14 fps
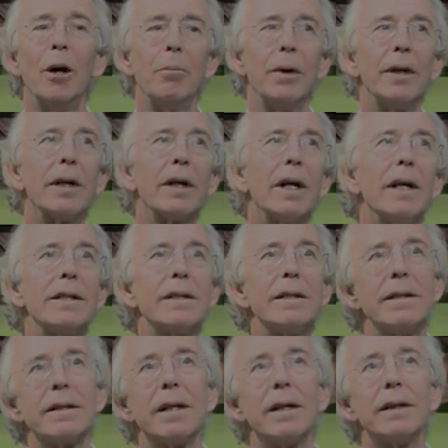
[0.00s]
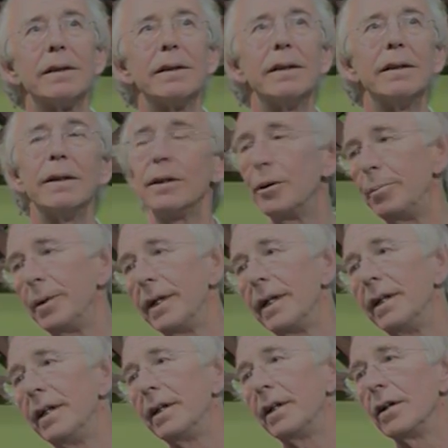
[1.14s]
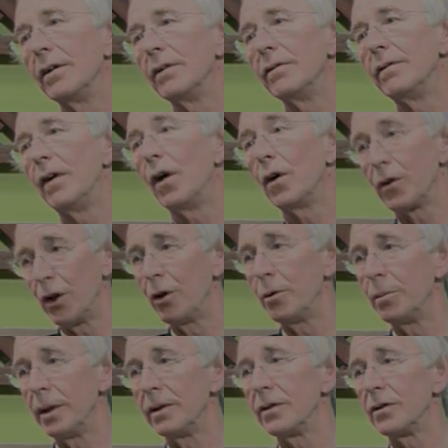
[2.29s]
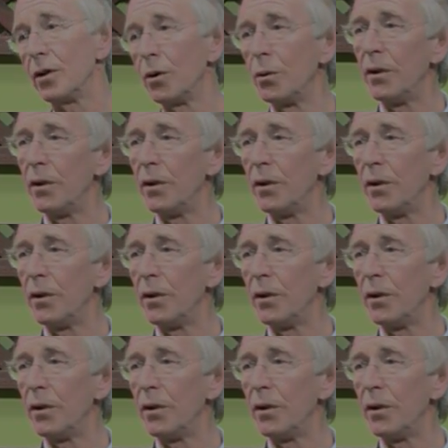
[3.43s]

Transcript: But the classes started at the beginning of October, so oh.